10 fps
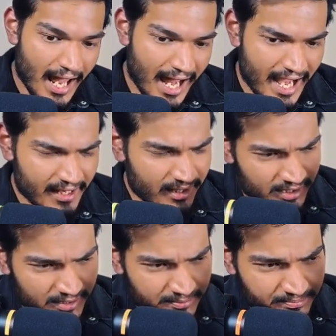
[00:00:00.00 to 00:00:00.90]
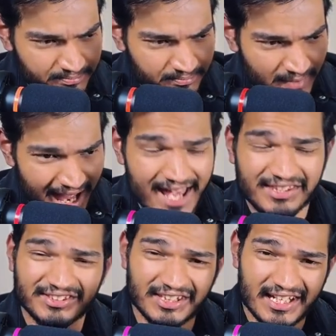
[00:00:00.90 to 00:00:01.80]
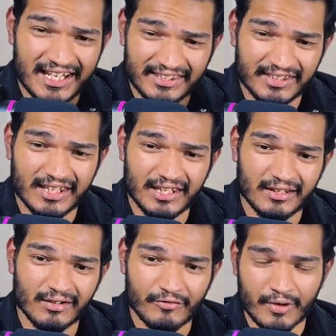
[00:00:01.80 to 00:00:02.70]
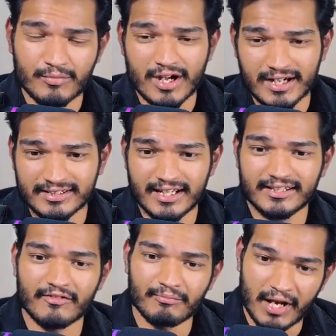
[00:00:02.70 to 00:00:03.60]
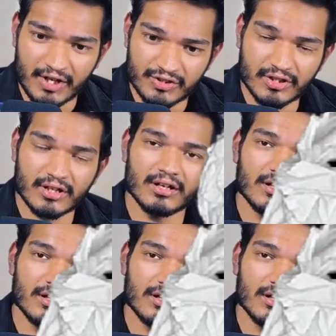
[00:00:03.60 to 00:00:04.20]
And as CDC from United States have mentioned,